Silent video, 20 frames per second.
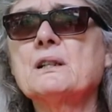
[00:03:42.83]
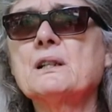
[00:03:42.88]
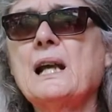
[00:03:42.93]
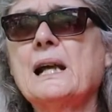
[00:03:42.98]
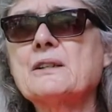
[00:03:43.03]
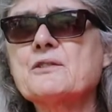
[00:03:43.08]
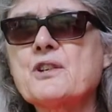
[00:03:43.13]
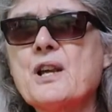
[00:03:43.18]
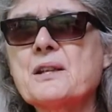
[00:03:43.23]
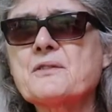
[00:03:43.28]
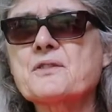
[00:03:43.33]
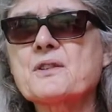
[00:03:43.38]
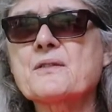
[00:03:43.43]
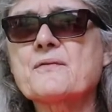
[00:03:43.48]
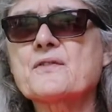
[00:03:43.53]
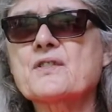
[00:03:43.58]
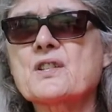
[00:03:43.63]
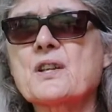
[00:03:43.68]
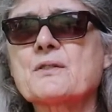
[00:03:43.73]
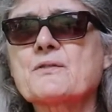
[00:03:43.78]

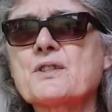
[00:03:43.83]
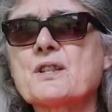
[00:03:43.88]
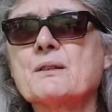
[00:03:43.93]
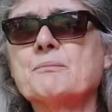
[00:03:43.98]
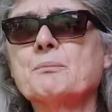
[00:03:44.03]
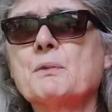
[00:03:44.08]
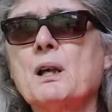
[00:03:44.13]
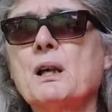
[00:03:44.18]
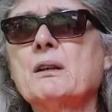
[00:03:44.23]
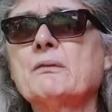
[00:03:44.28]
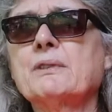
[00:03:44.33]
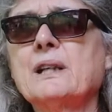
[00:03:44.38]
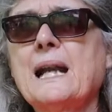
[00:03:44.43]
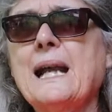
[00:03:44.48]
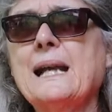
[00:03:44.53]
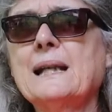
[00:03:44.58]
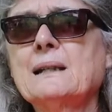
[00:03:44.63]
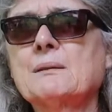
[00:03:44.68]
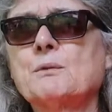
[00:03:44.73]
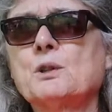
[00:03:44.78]
digestive system of an
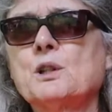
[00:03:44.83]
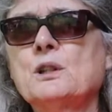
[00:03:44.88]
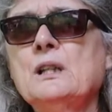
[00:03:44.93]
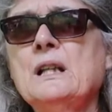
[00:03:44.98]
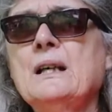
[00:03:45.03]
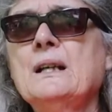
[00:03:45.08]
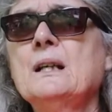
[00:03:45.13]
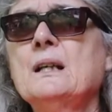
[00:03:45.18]
animal